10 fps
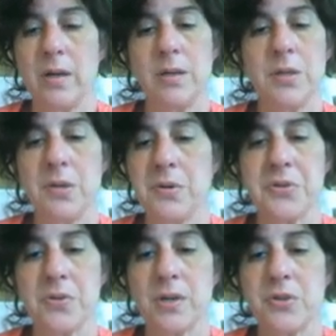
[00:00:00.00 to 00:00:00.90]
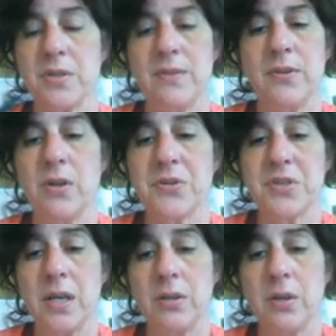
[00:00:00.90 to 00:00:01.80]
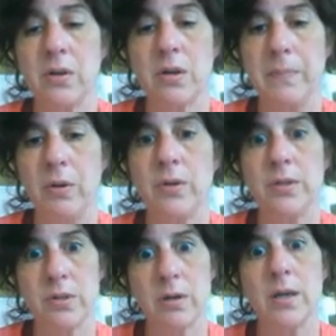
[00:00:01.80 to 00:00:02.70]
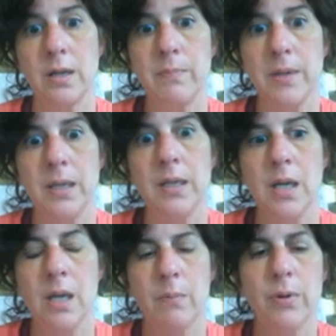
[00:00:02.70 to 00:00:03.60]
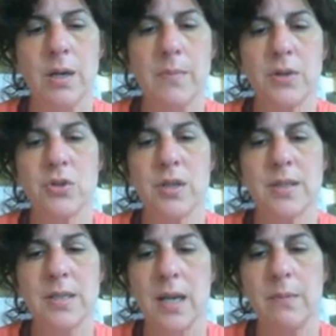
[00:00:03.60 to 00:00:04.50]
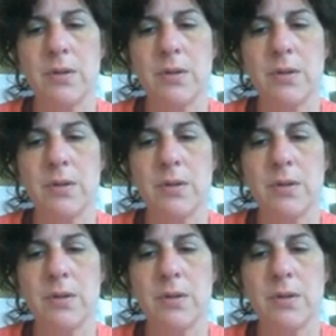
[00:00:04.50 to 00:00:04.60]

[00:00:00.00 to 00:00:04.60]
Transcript: interior structures, even their cellular components are going to be pretty much the same.